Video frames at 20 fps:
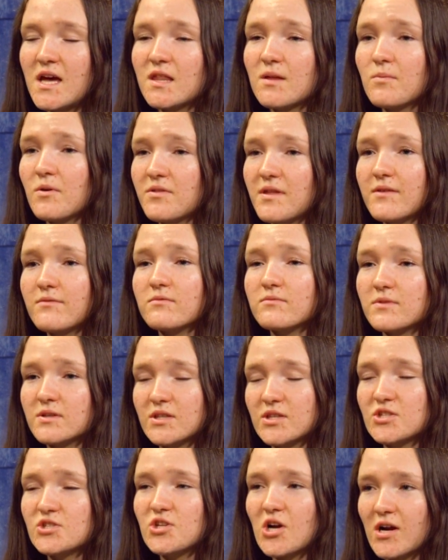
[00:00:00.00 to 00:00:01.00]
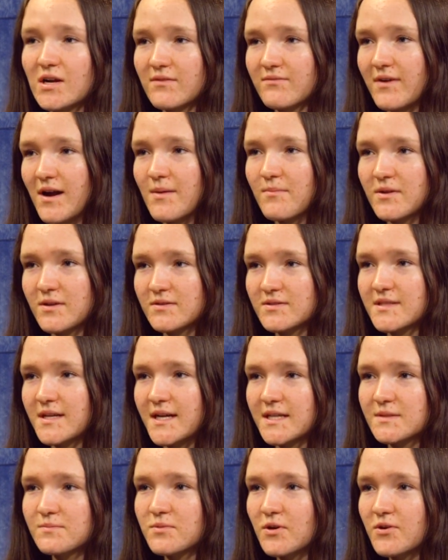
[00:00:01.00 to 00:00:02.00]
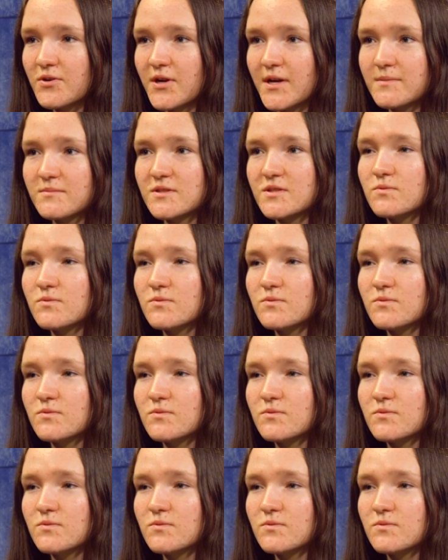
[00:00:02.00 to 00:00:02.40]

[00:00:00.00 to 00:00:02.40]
They both have really strong environmental science programs,